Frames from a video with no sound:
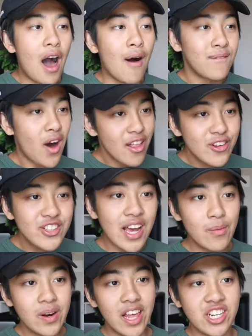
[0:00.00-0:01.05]
A
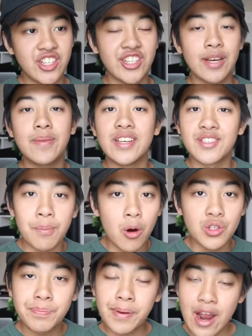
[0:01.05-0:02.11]
father-son relationship is the
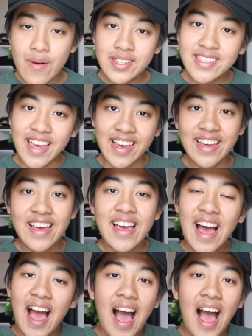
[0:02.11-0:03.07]
most purest thing